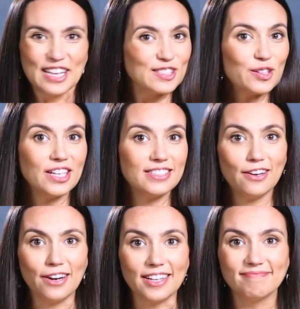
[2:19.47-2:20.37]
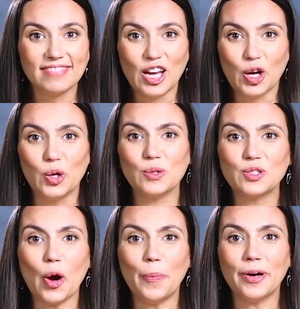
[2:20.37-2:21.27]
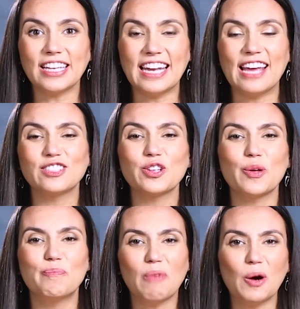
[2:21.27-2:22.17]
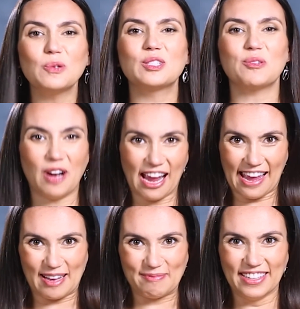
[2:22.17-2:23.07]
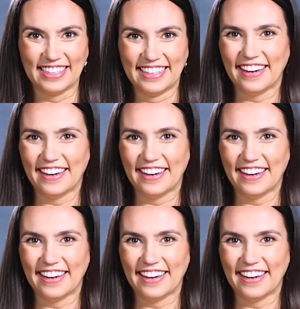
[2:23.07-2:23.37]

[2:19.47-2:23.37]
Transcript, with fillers: So let's hear it. Whose notebook can handle the most RAM?